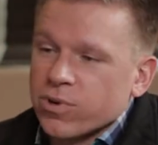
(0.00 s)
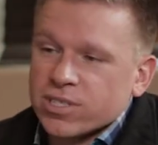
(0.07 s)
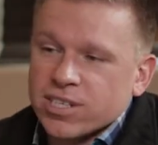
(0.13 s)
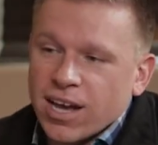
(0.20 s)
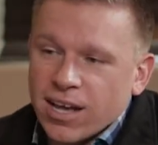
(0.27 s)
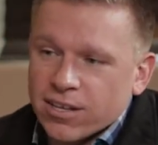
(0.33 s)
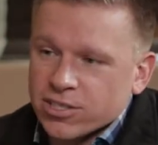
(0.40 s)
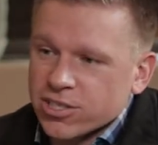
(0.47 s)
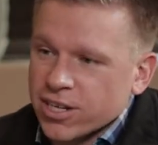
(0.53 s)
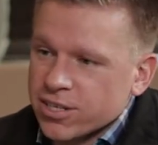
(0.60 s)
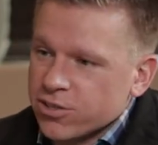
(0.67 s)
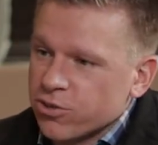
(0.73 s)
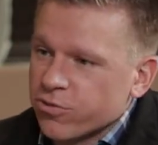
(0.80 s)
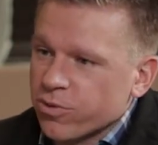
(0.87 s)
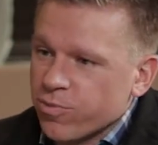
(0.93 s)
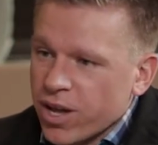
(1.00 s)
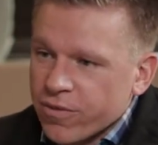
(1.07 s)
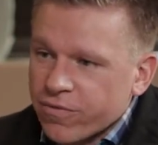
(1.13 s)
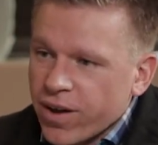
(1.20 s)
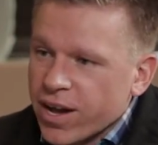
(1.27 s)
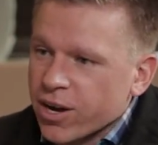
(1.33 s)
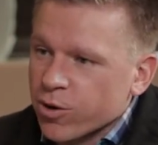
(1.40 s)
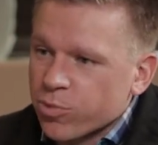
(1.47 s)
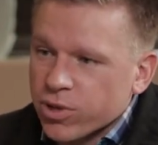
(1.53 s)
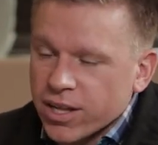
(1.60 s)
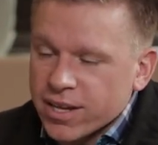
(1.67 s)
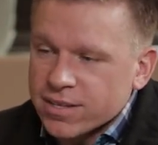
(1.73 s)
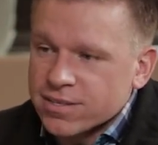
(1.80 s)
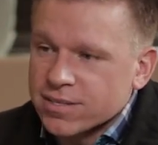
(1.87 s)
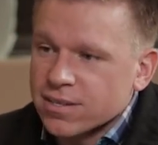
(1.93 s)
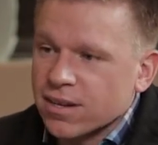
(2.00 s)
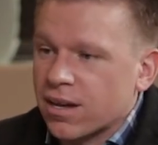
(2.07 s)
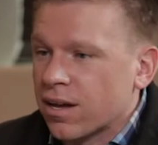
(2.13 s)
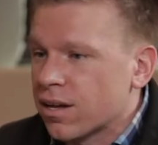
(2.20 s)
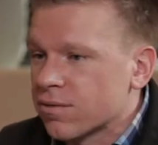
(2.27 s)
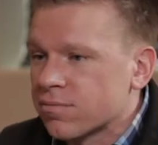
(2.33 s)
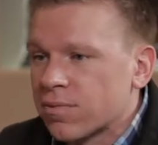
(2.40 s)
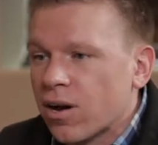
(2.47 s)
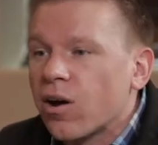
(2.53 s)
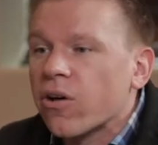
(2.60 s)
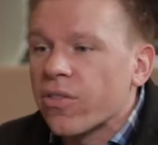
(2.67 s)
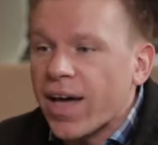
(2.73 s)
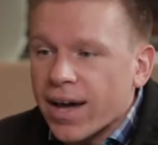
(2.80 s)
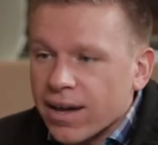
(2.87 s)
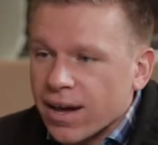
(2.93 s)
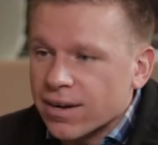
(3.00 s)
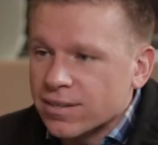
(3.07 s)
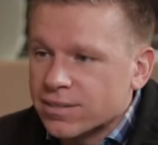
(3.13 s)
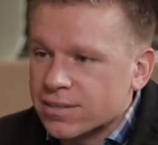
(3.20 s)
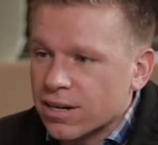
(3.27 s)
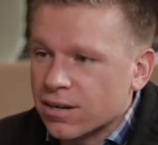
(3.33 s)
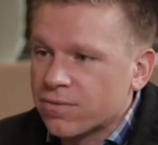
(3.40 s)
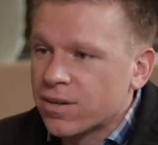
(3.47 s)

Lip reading: What tile should I do for my fireplace? All that kind of stuff.